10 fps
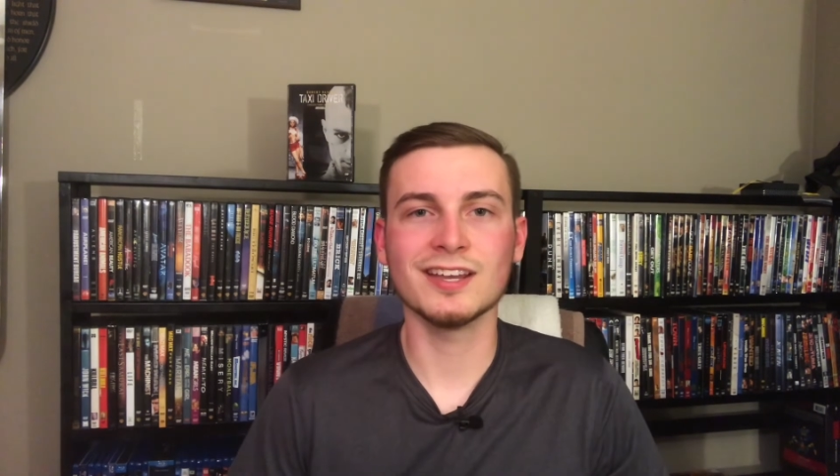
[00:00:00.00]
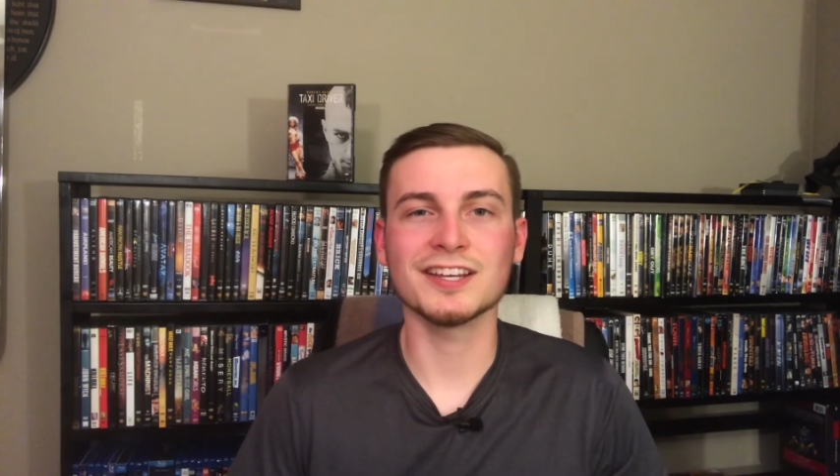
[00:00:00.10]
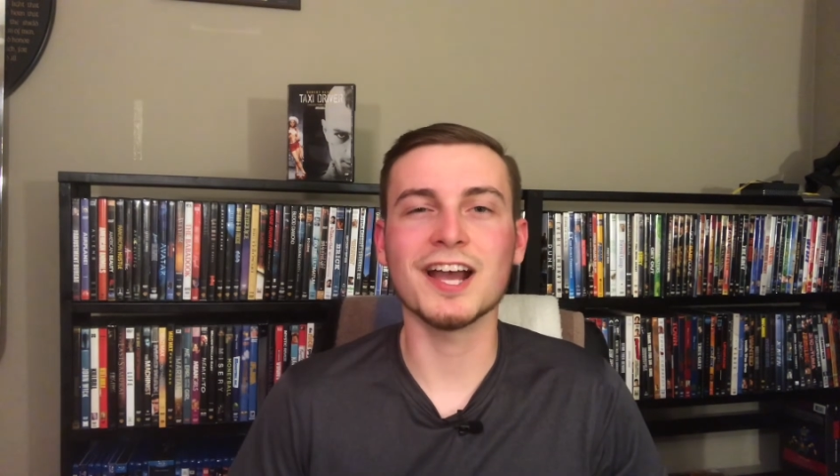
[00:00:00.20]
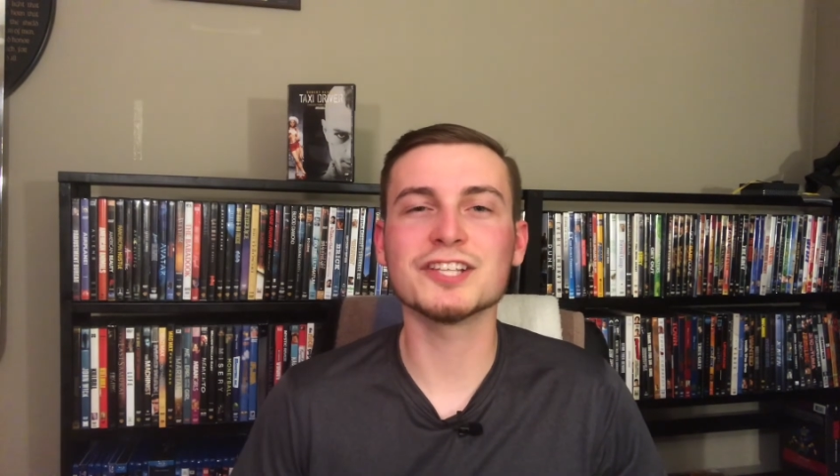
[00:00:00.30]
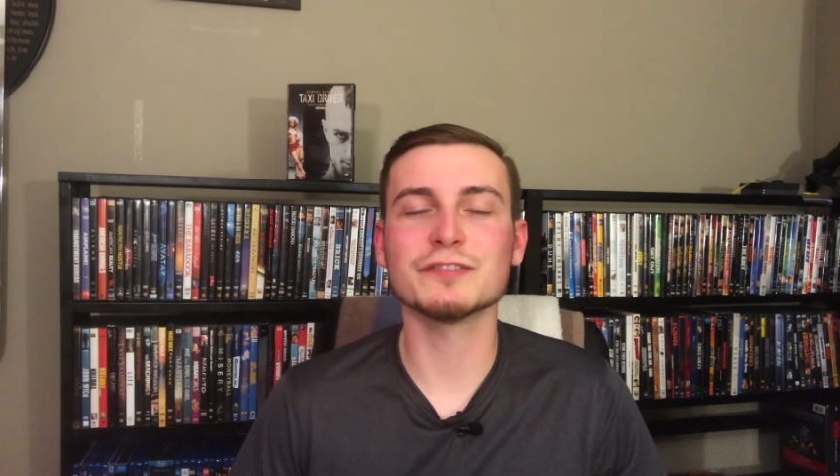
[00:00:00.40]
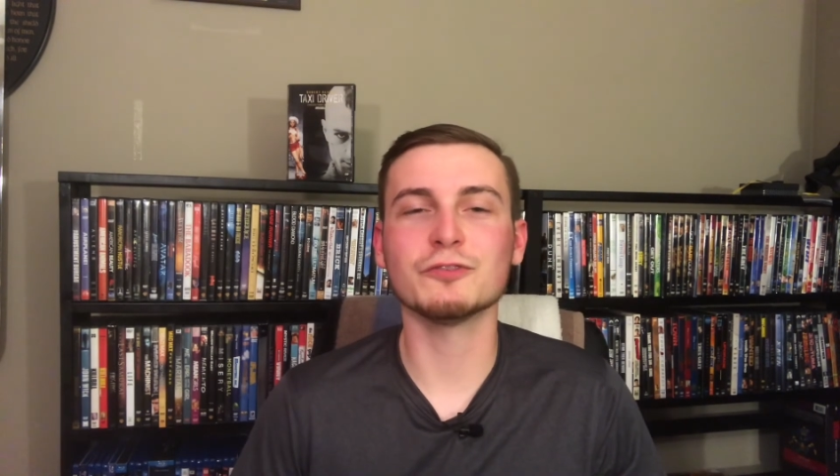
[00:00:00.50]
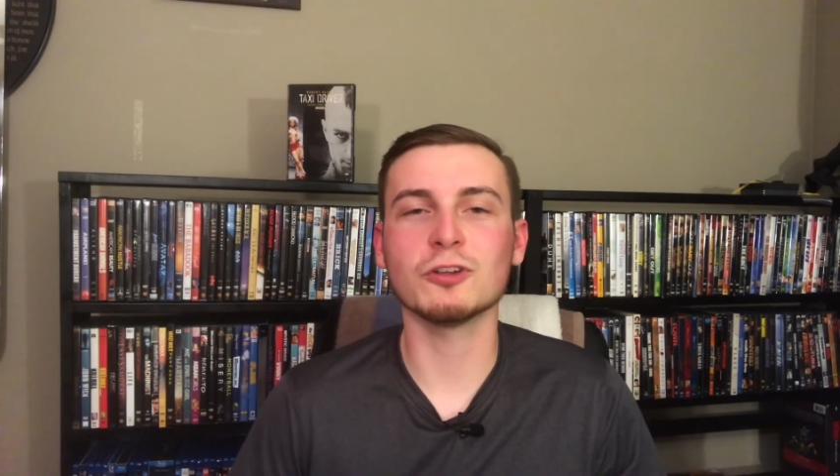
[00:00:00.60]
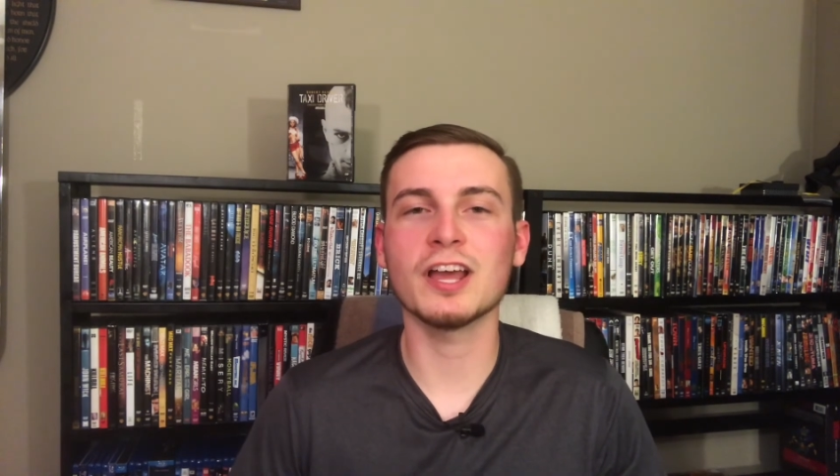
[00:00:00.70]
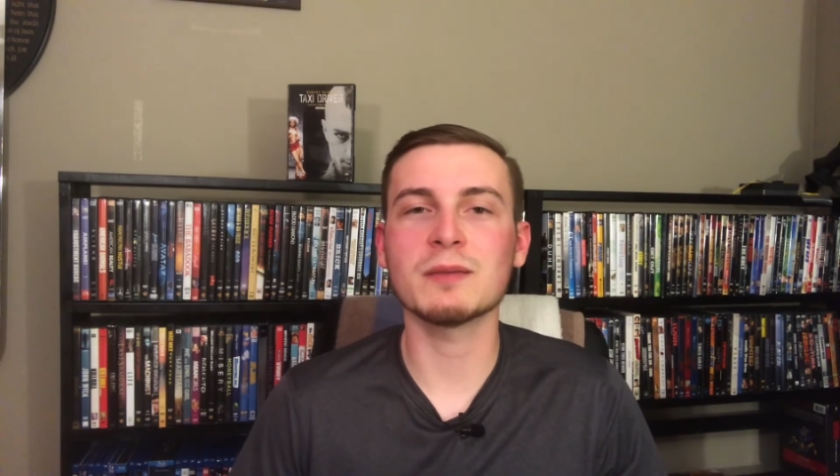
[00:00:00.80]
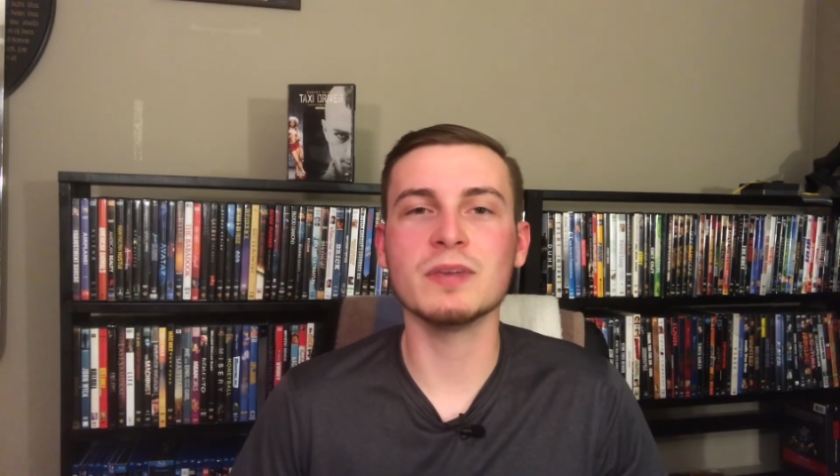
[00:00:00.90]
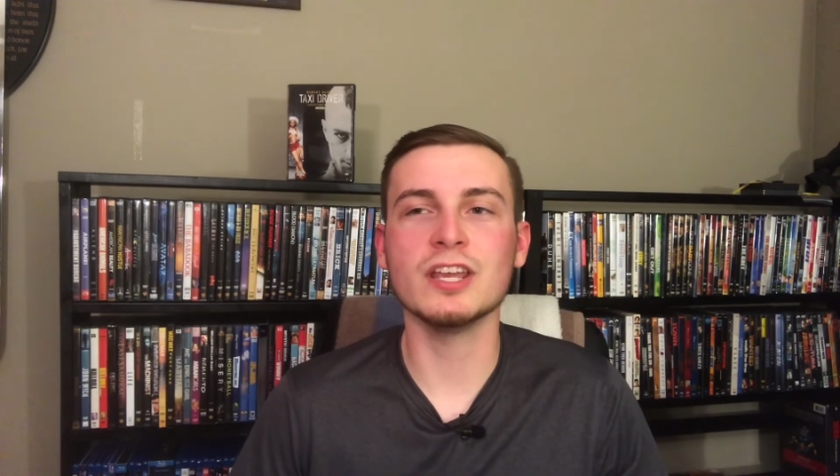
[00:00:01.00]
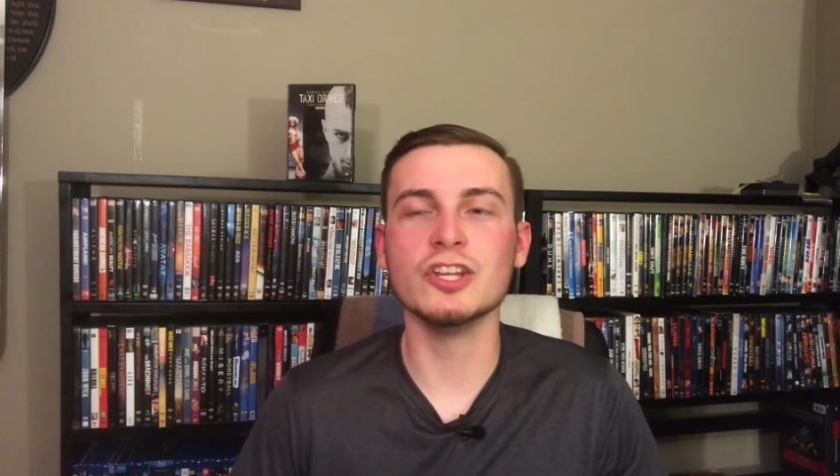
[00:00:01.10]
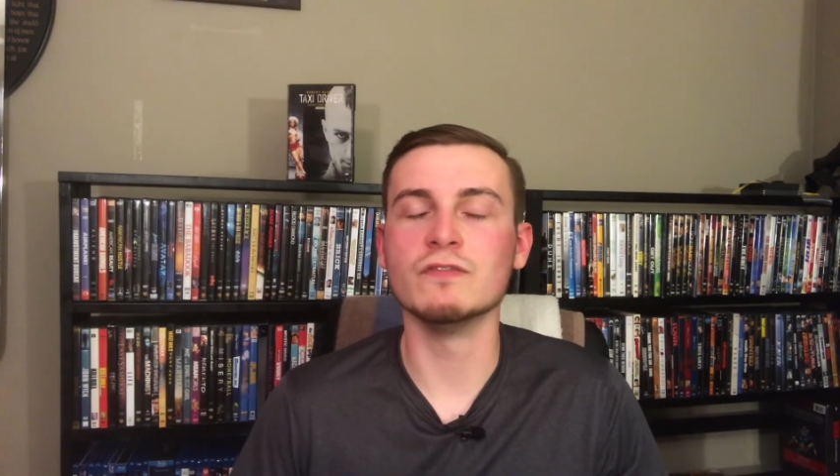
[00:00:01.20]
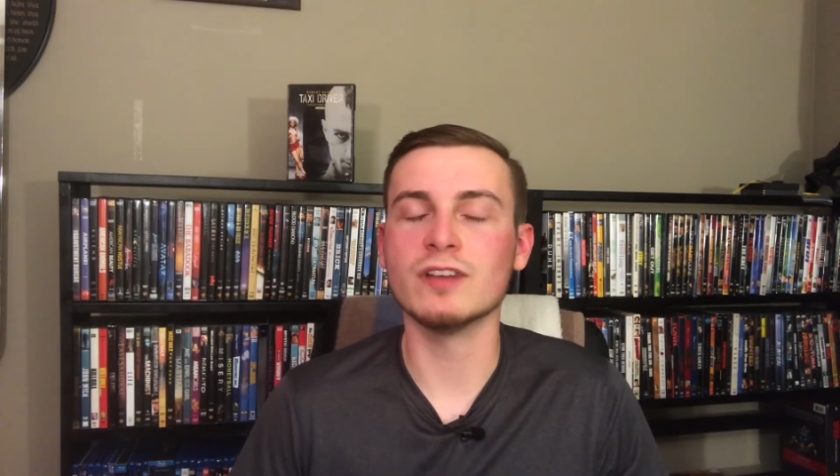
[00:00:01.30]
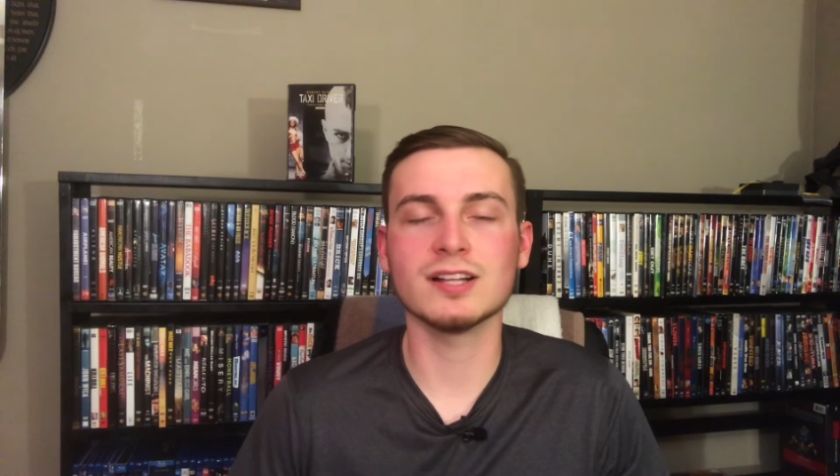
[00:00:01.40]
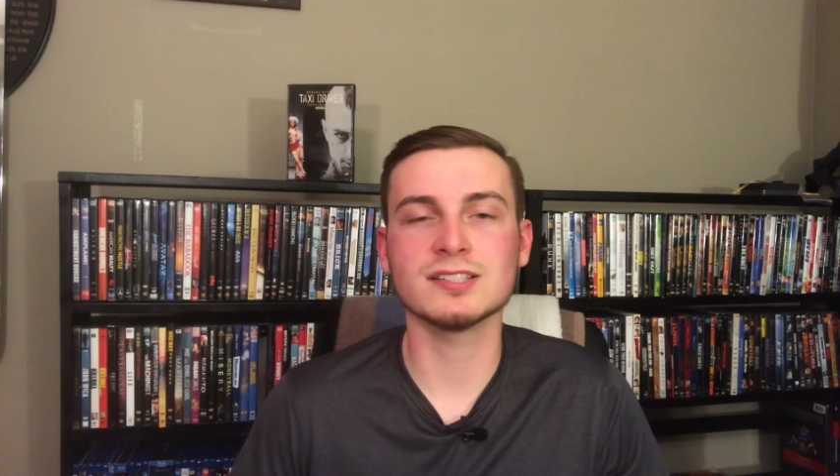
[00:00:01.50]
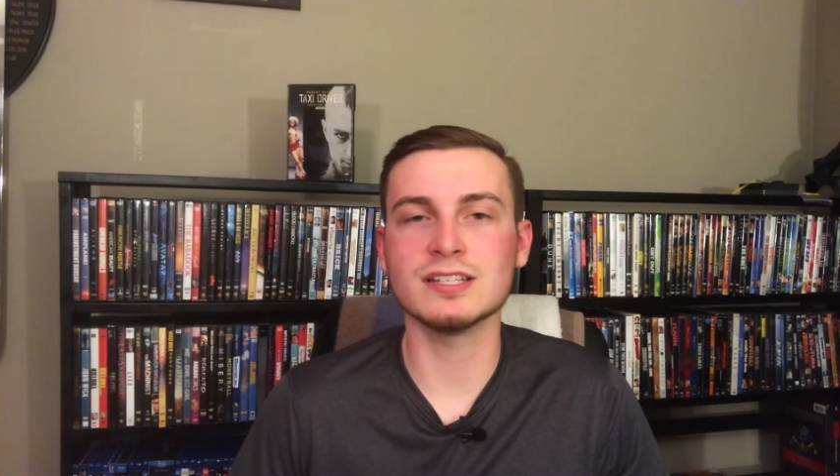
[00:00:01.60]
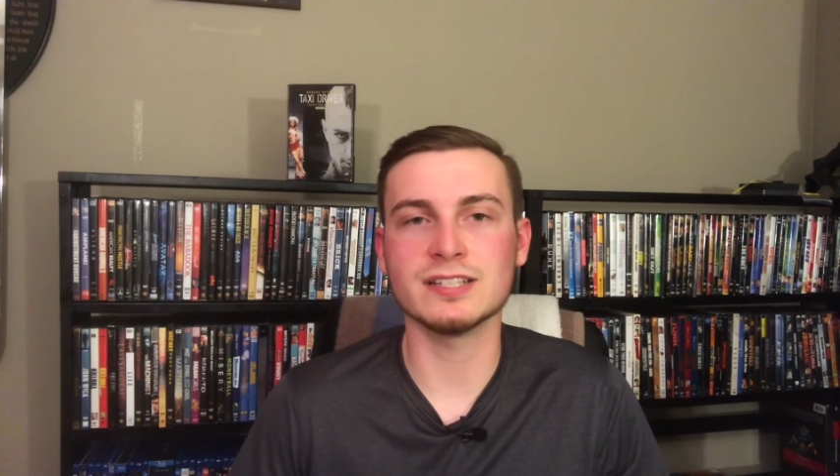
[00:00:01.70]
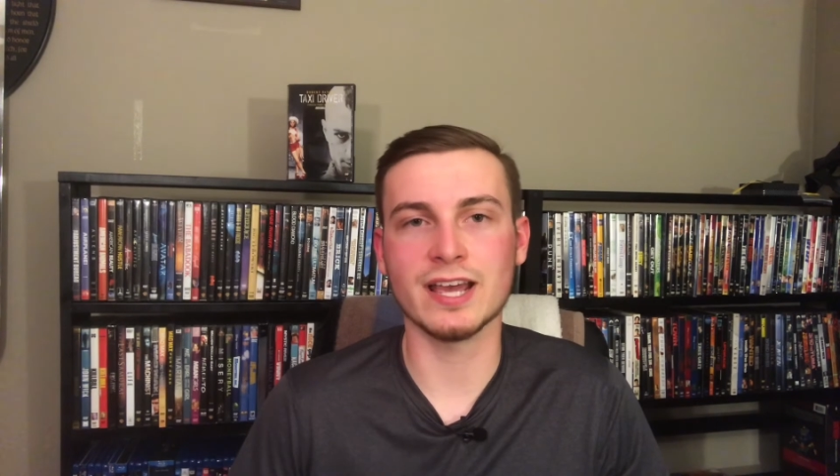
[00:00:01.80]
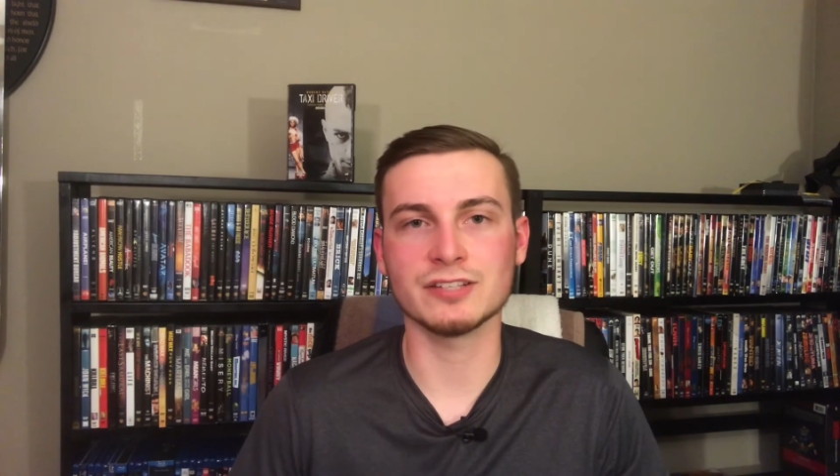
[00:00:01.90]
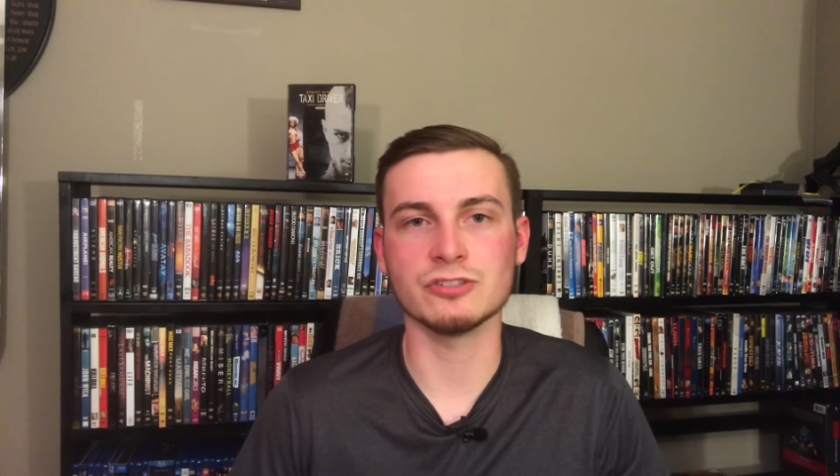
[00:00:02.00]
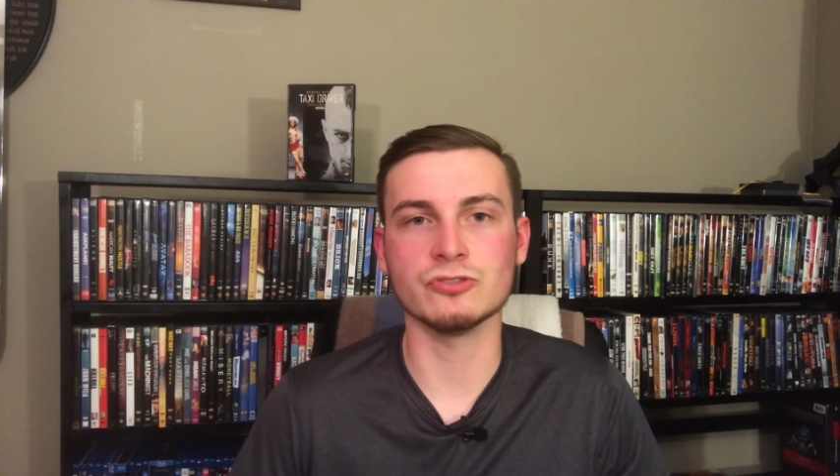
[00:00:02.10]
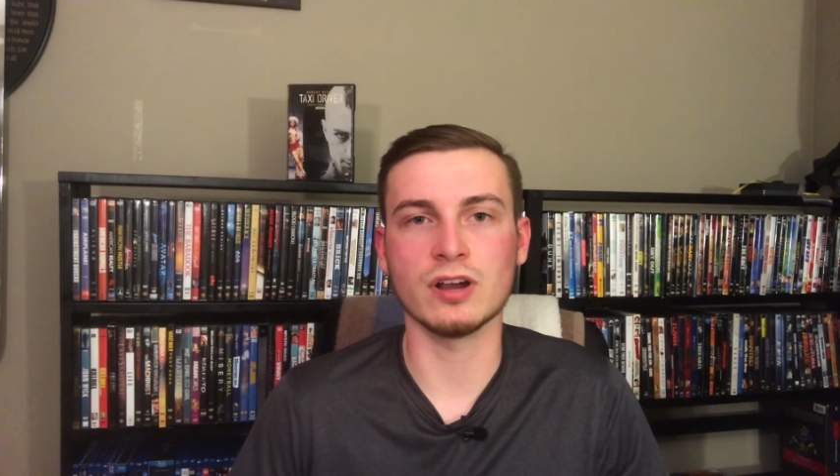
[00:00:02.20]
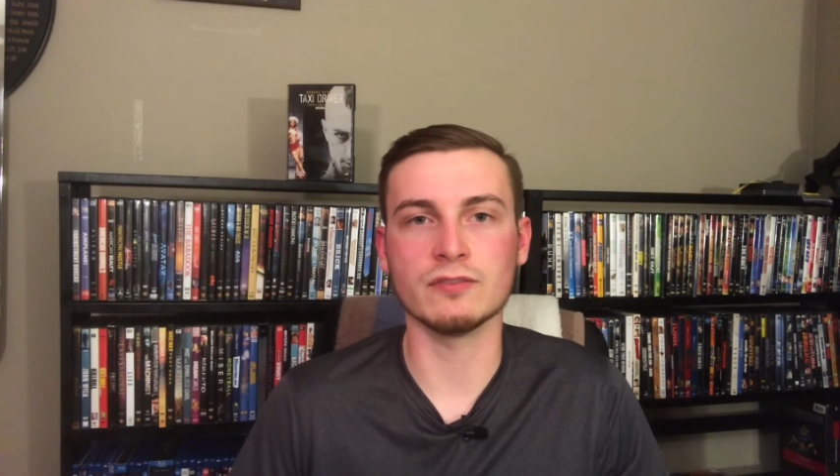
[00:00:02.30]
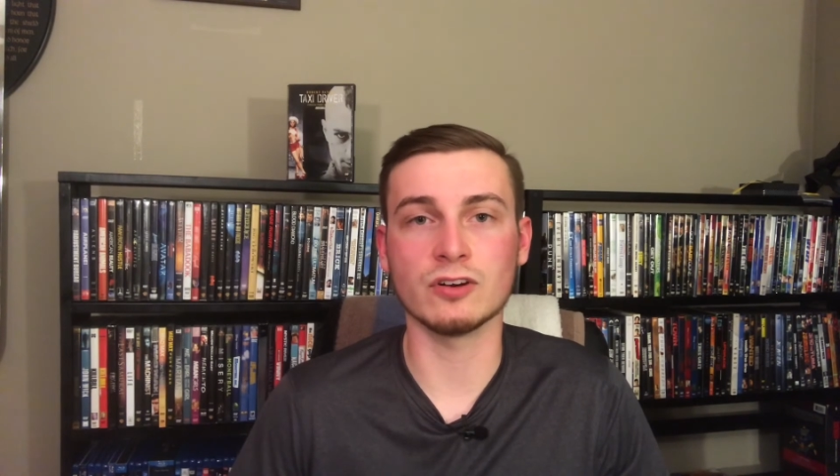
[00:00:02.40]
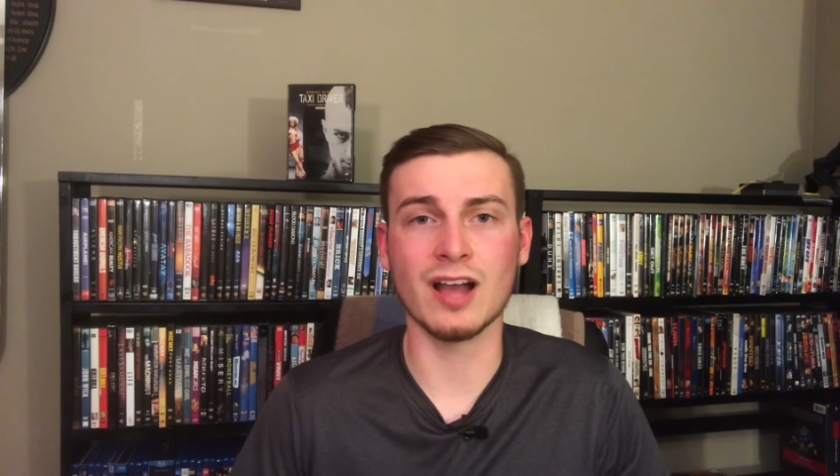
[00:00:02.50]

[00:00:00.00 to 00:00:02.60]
Guys, if you're like me and you've not seen Taxi Driver,